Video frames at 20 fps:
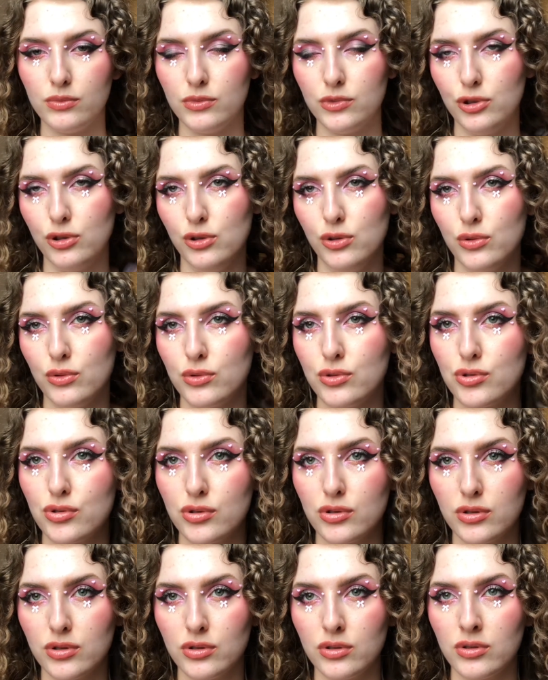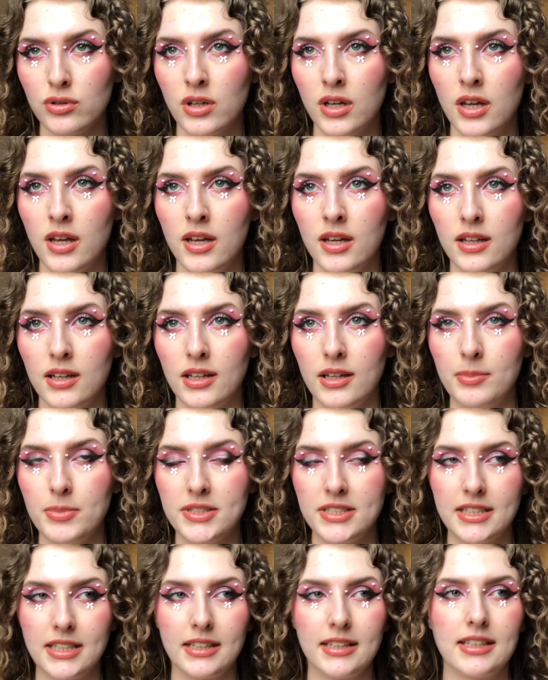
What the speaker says: neutral lipstick